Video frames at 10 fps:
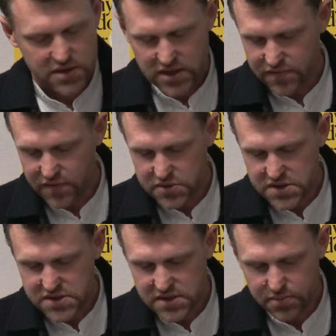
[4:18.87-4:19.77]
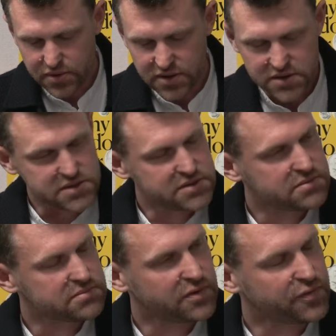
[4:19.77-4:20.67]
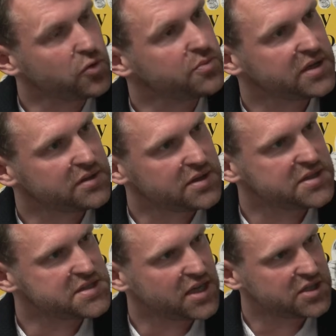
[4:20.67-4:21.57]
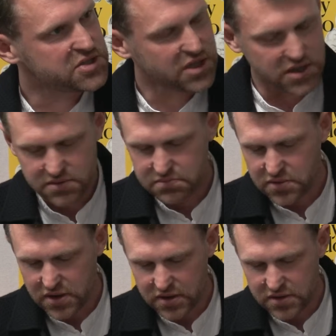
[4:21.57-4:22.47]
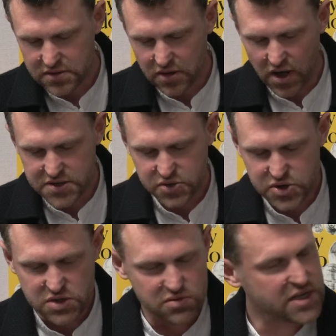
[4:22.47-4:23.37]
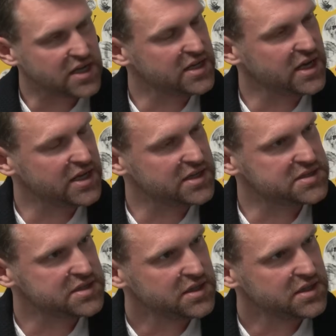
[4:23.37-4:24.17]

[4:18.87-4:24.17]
If it was as simple as reforming the ECHR, Articles 3 and 8,